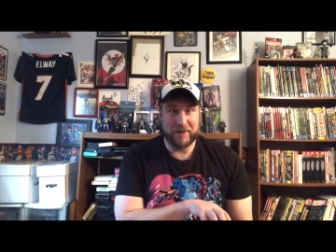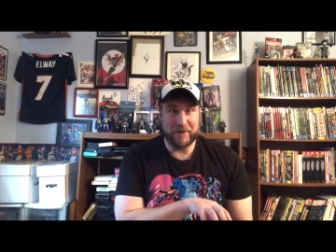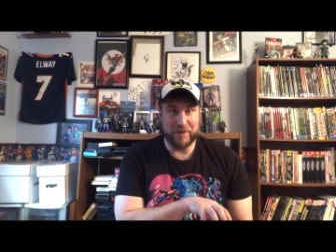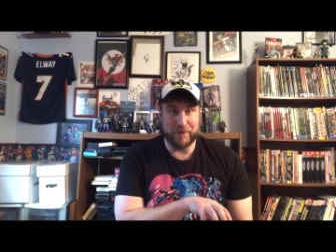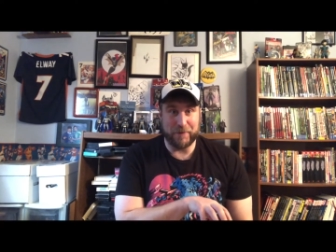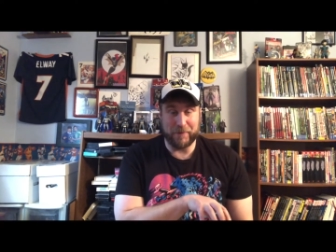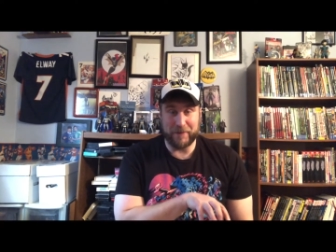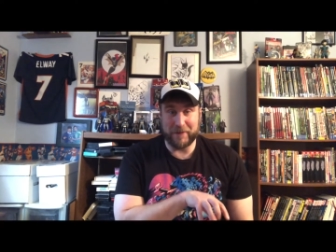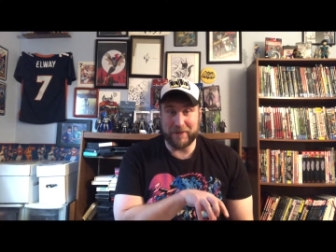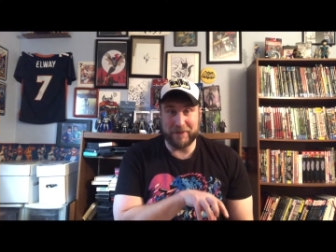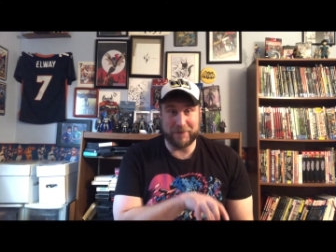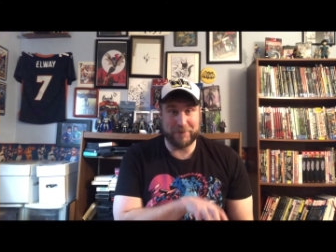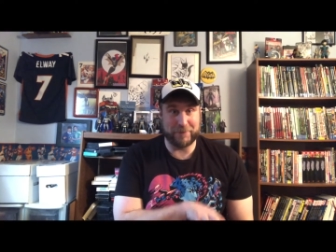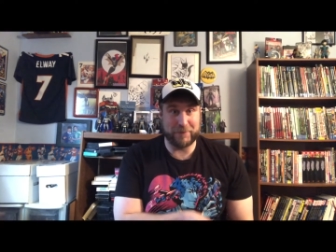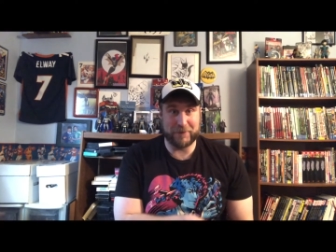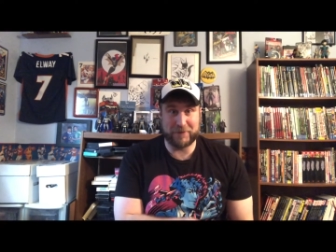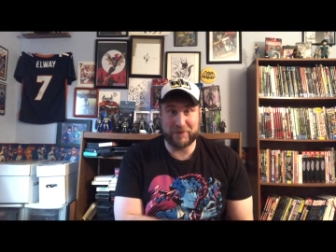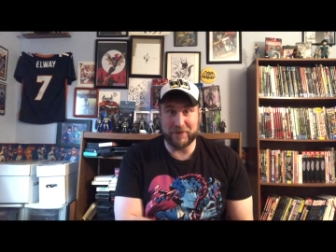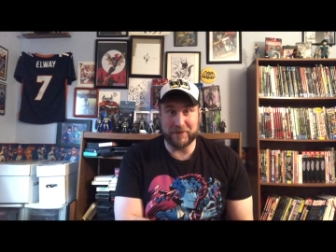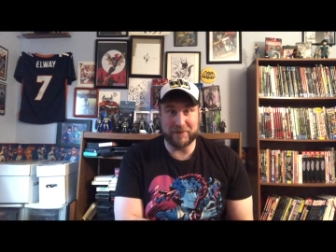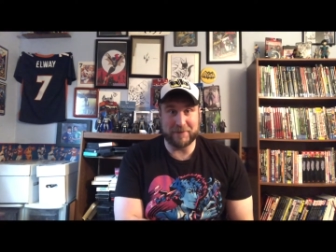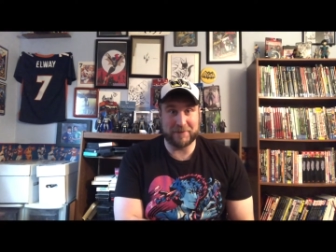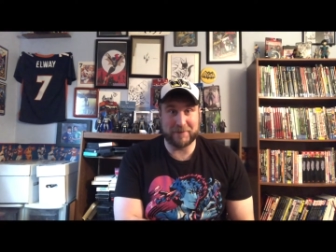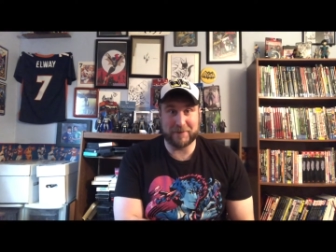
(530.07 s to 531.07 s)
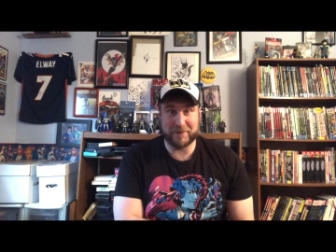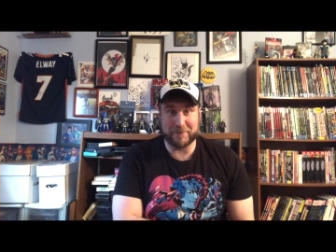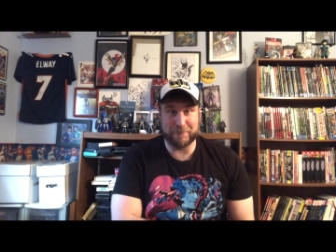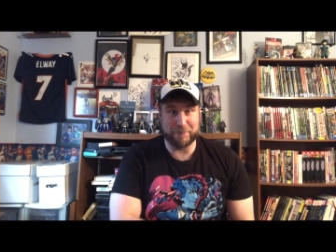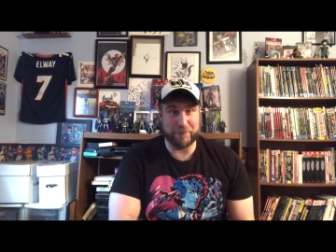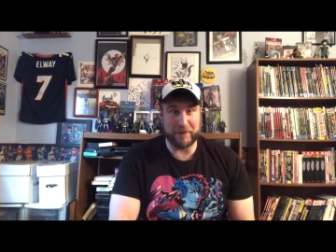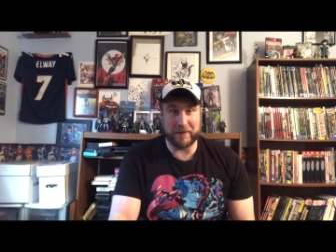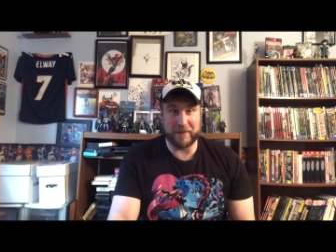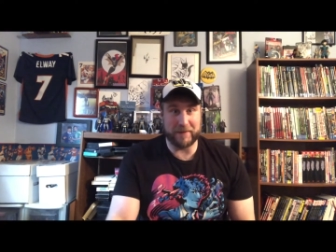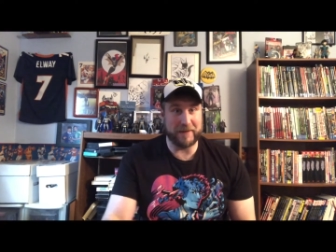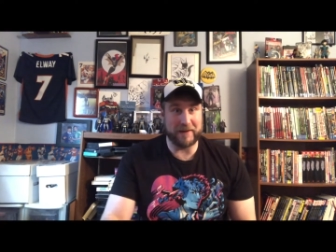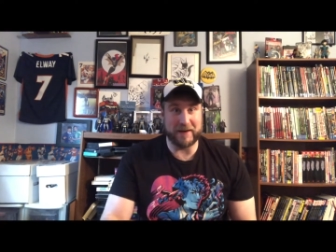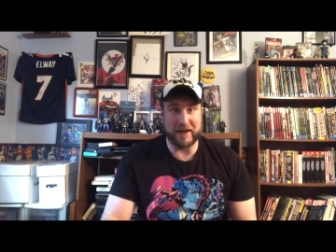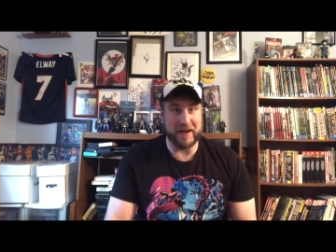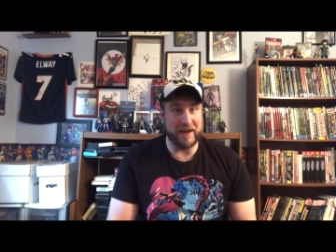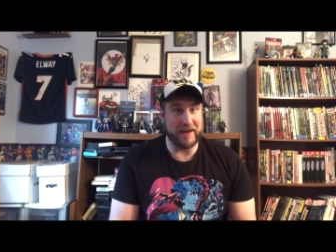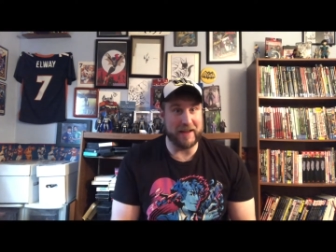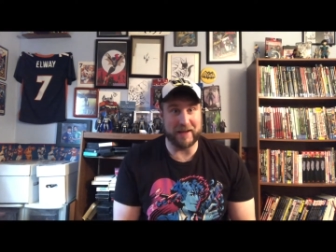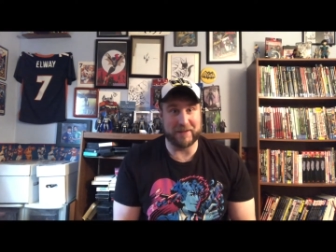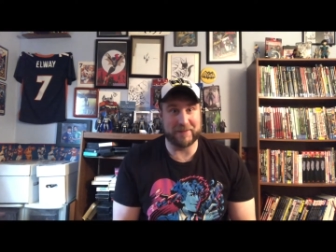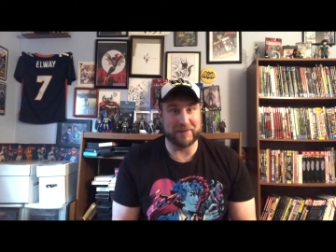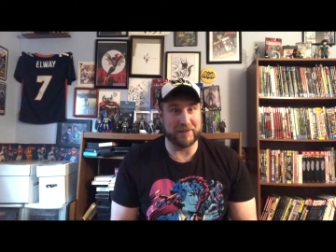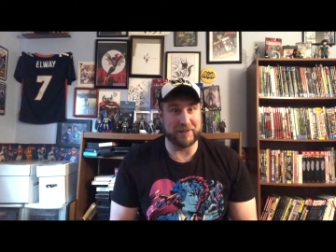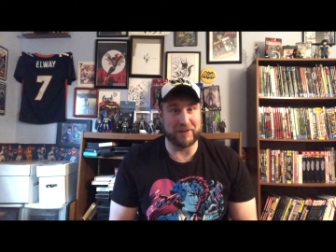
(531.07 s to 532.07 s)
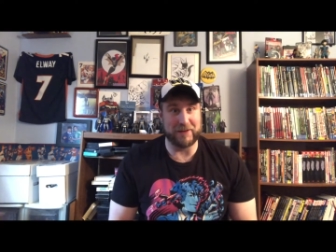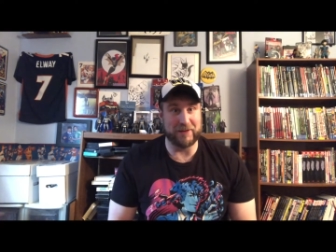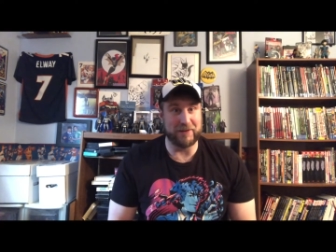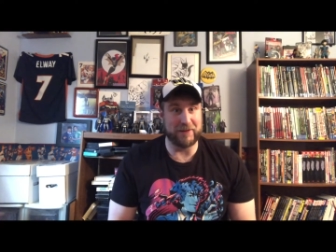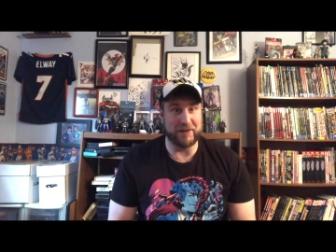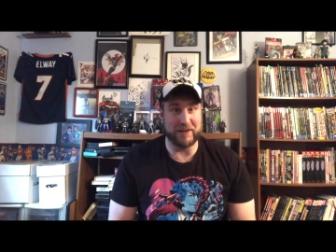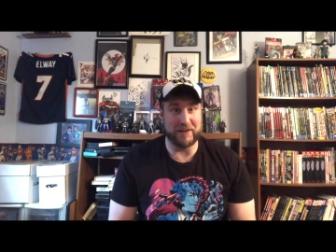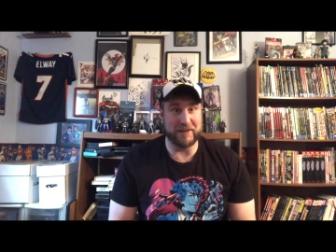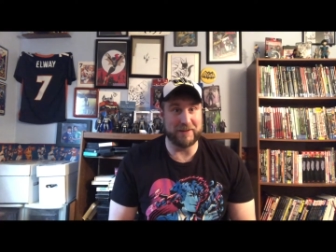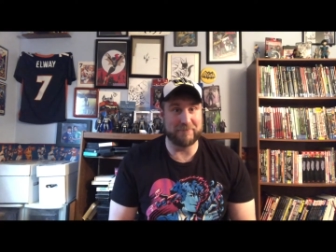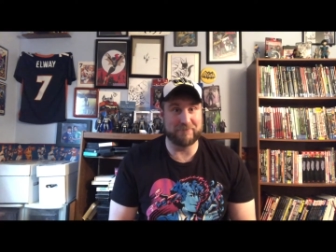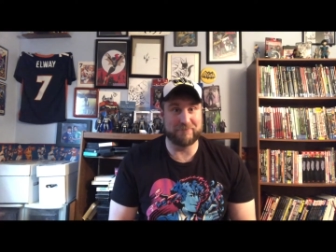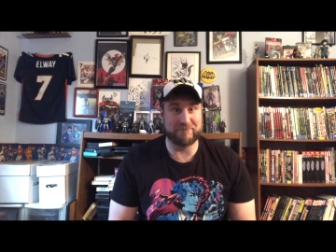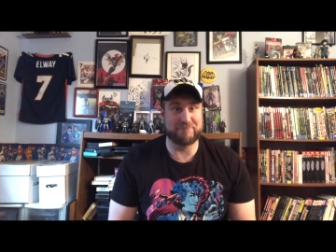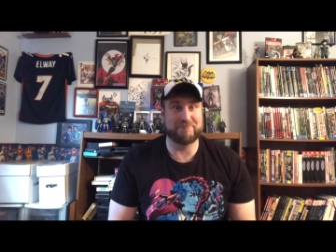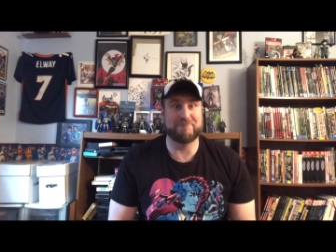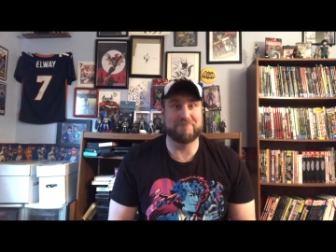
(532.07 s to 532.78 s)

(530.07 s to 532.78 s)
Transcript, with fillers: Only this was just completely not executed